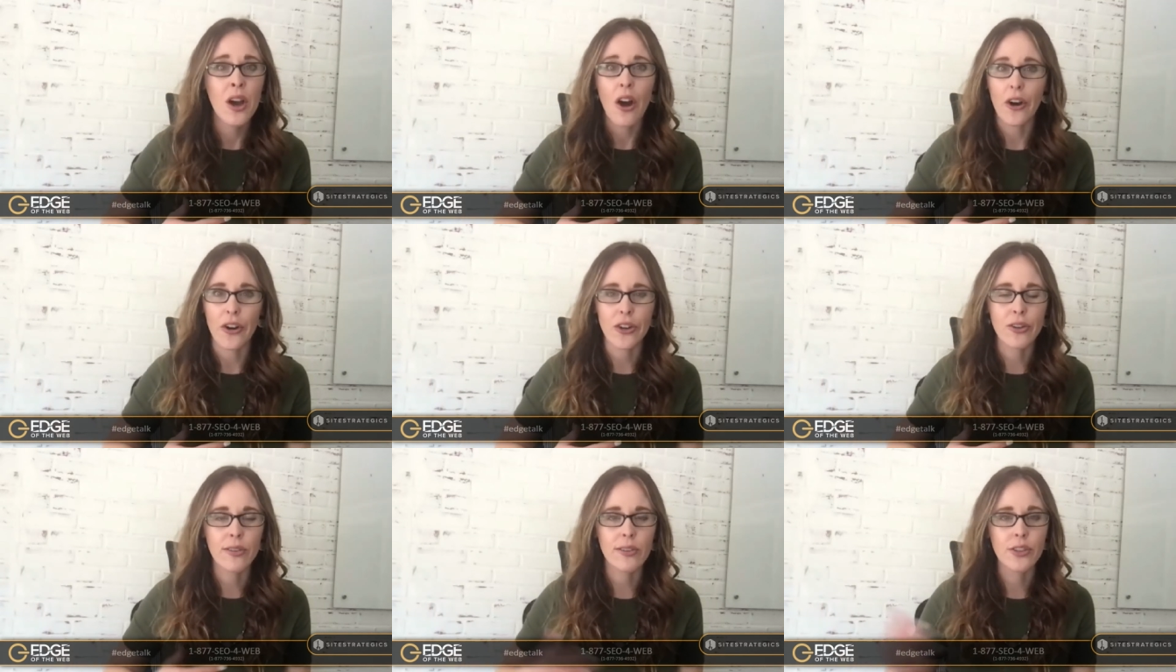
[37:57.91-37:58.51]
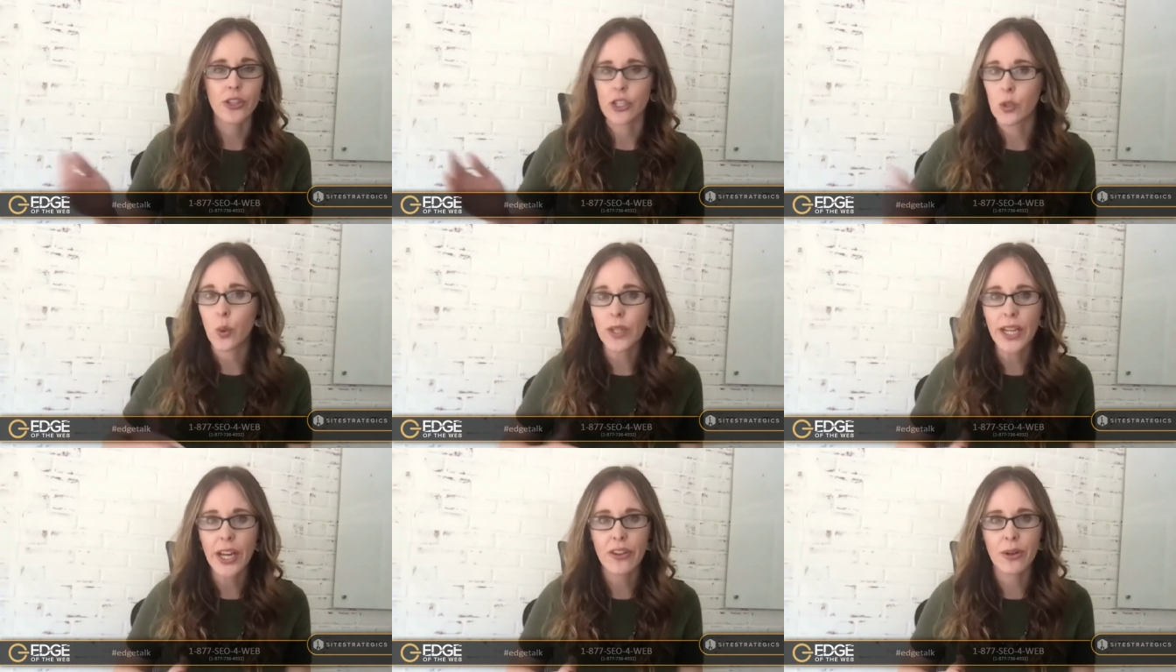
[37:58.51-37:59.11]
articles or
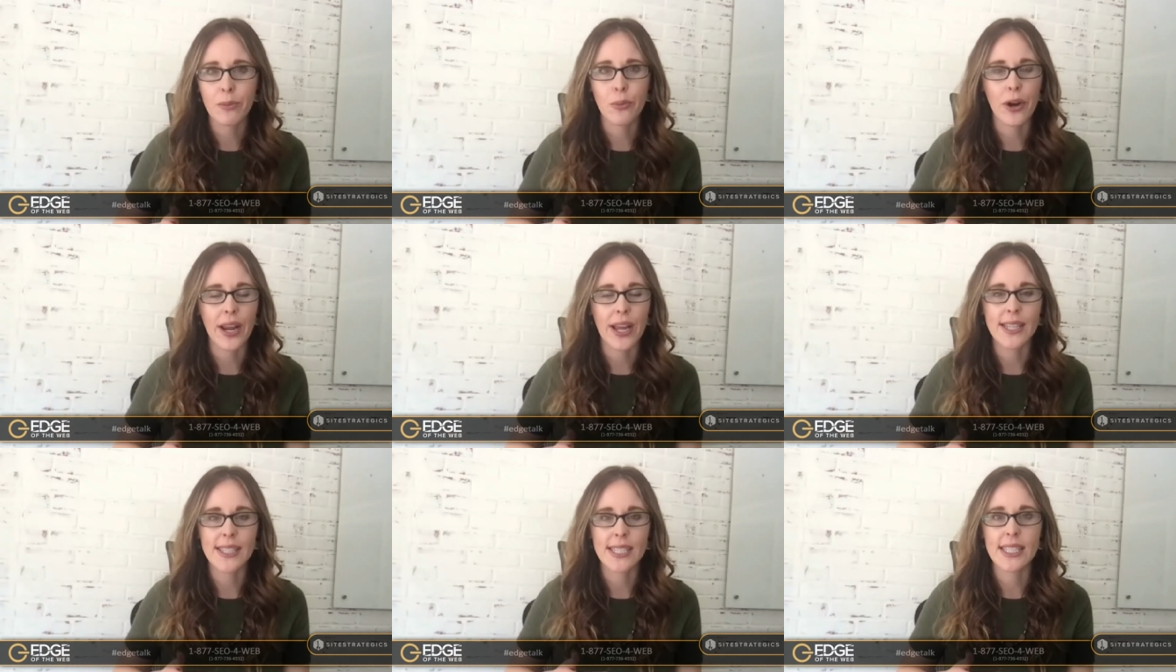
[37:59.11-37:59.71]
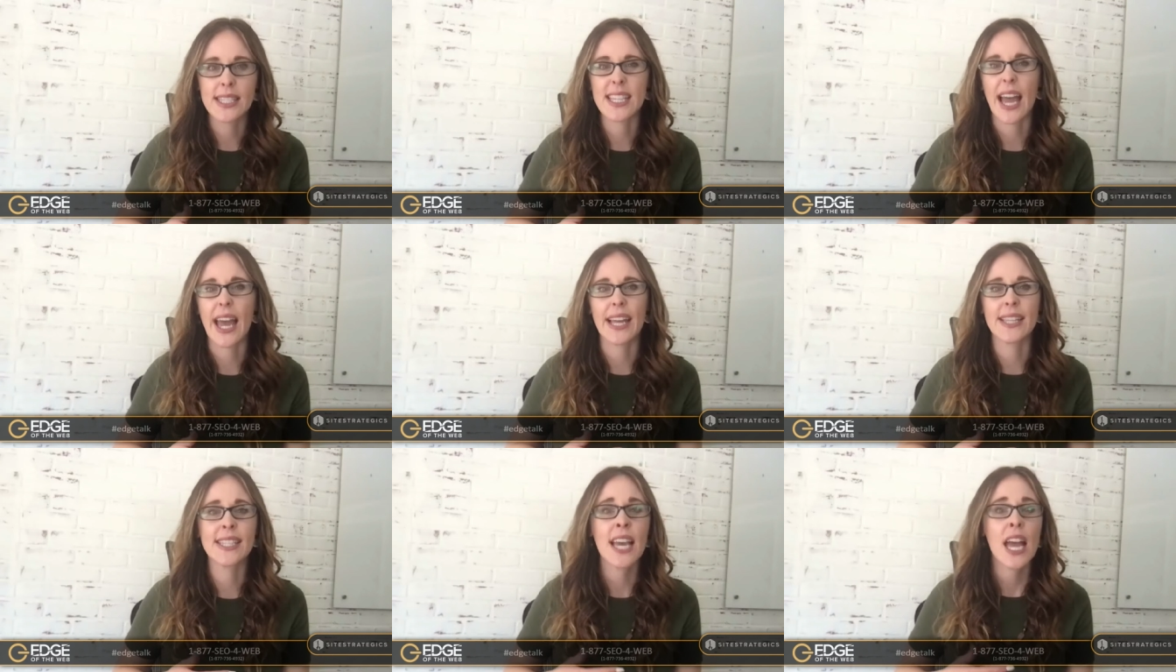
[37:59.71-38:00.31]
20 other brands and
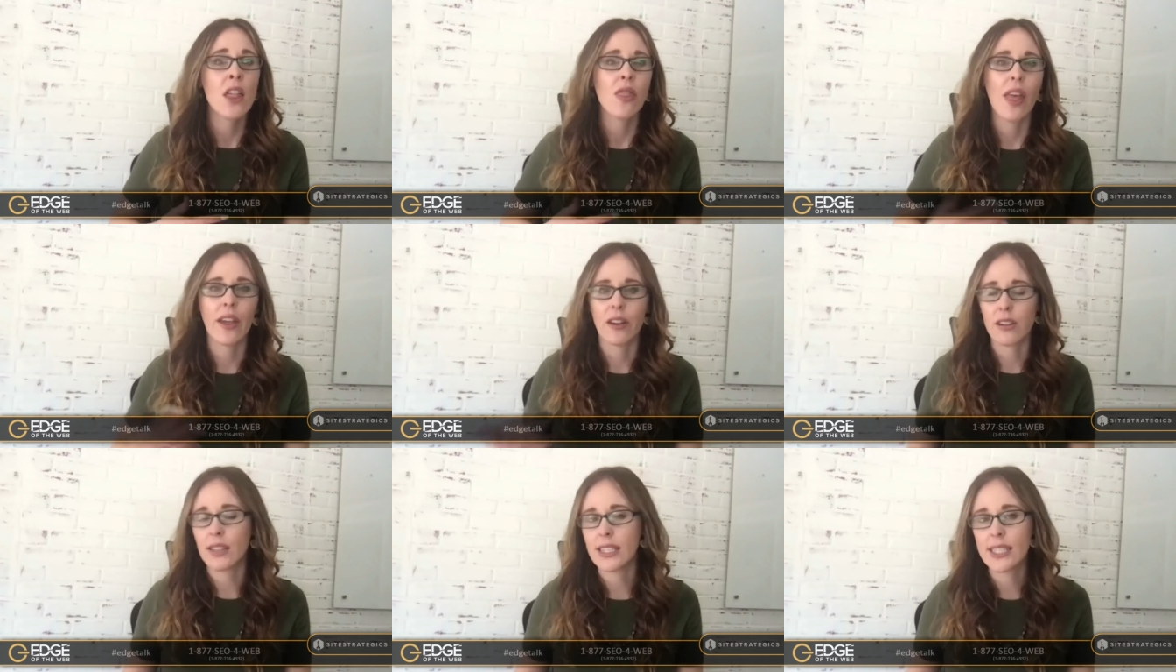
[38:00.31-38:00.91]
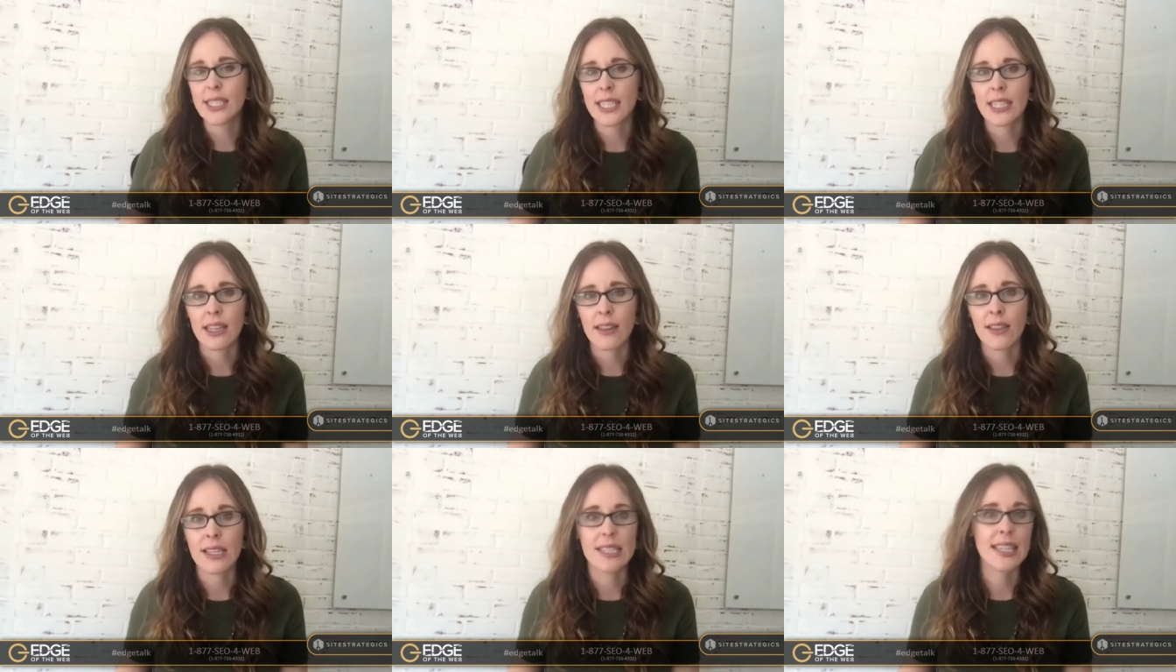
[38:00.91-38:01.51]
sites that are
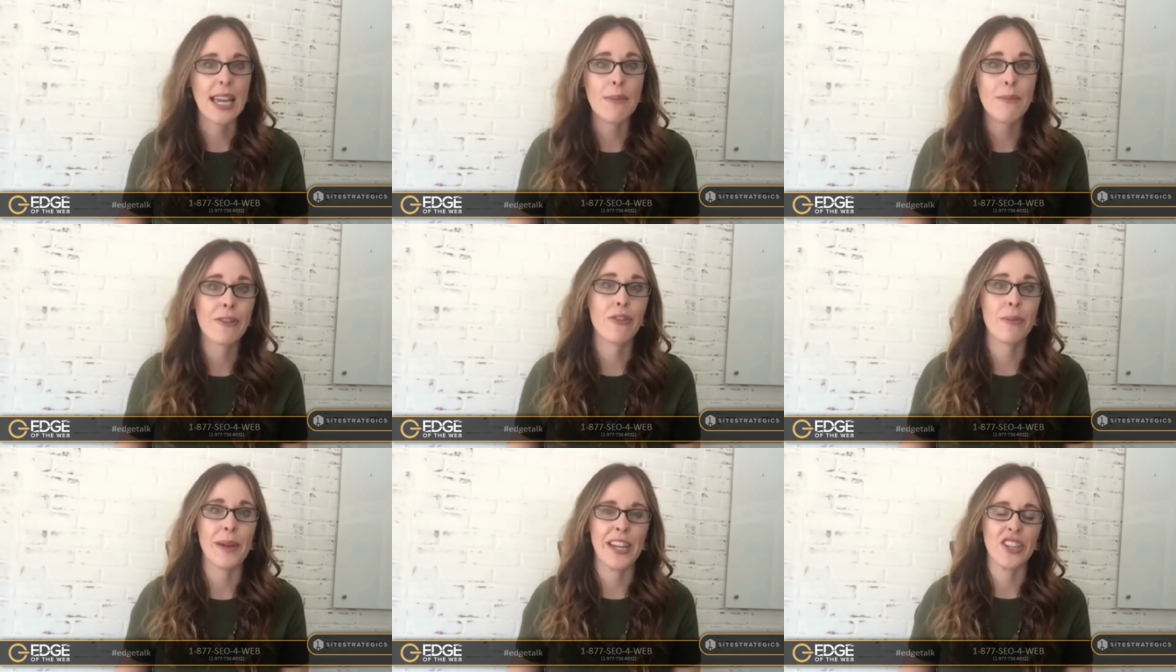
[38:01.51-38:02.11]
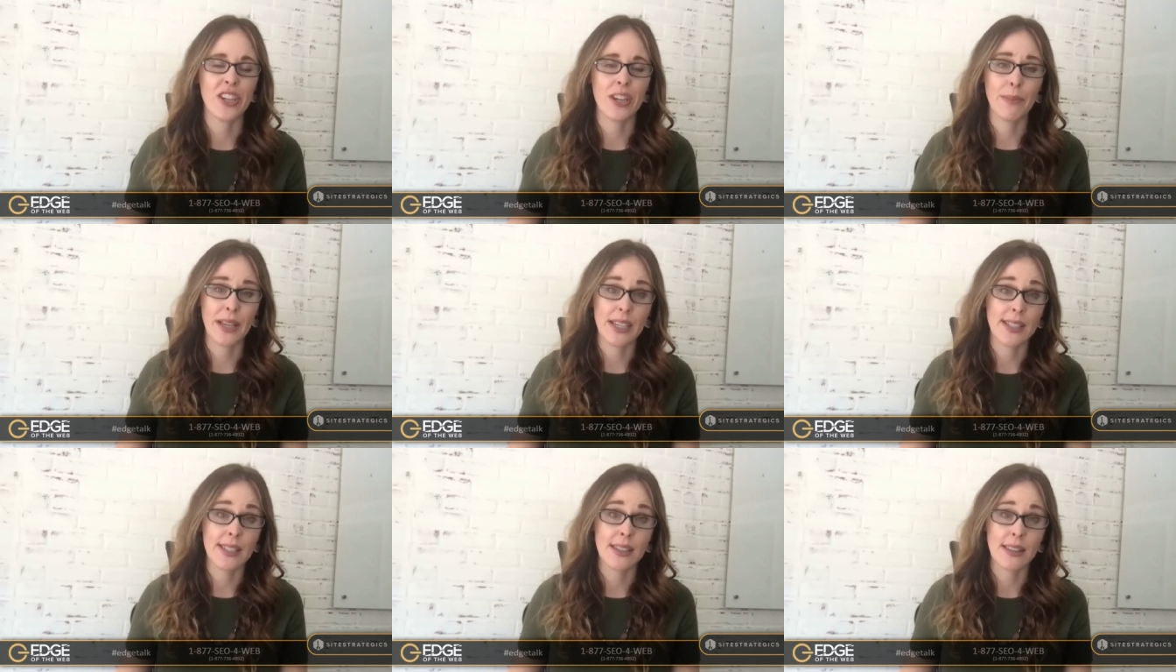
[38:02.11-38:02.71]
listing the same information
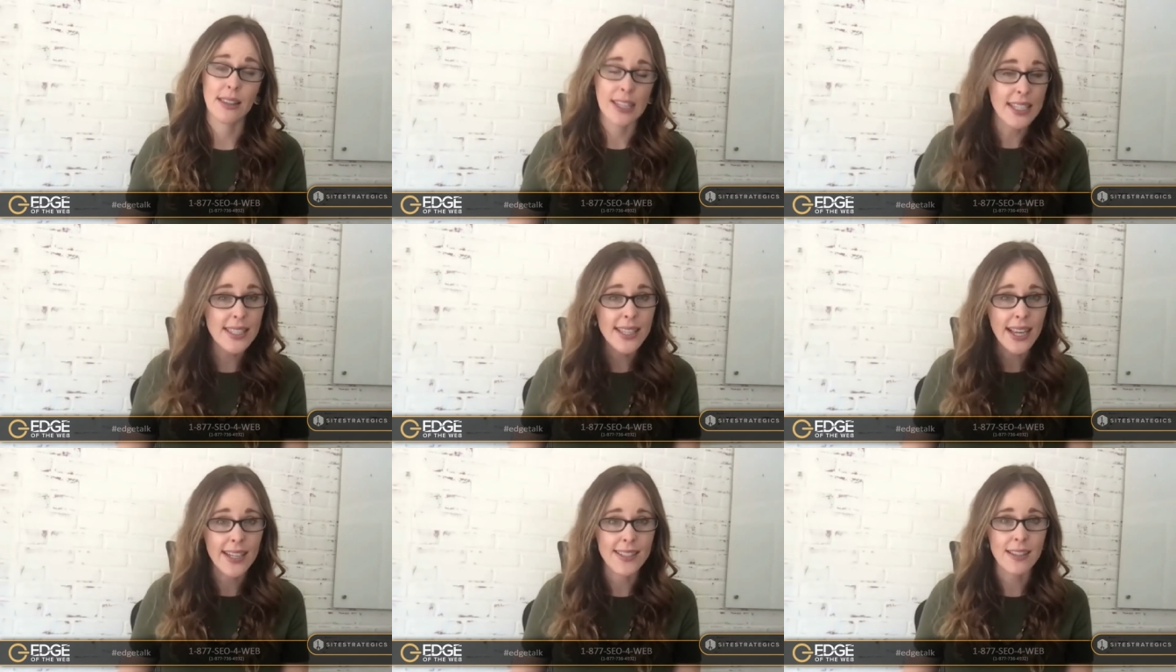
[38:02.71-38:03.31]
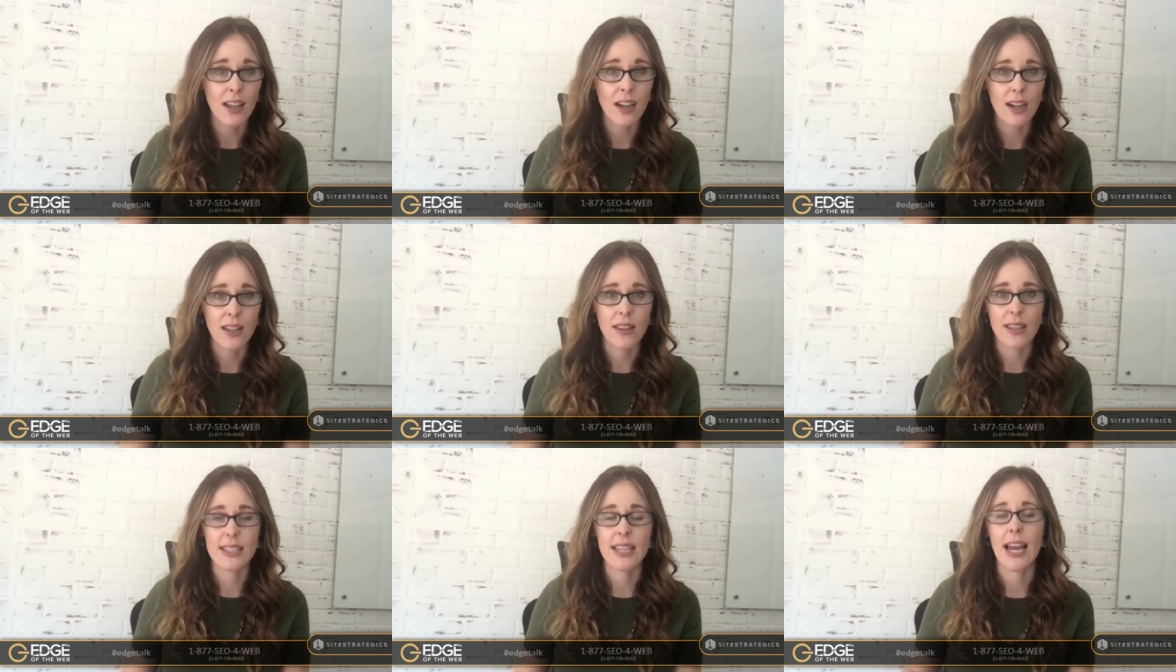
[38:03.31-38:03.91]
because these days, a lot
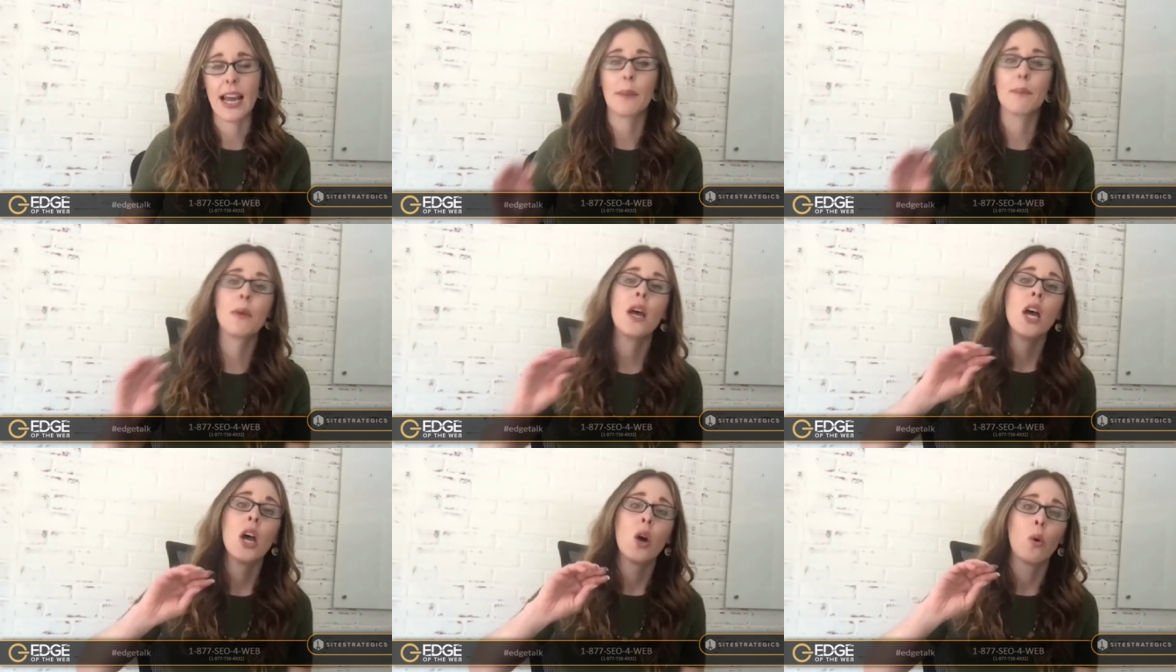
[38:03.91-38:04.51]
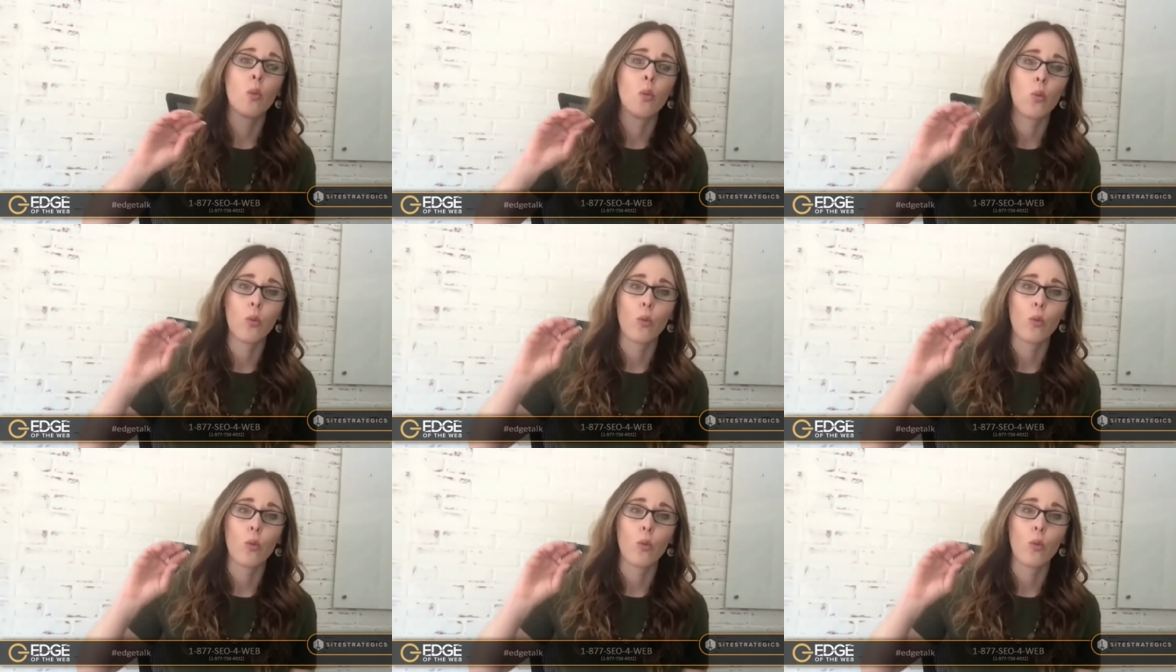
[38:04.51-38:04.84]
of the time, mm-hmm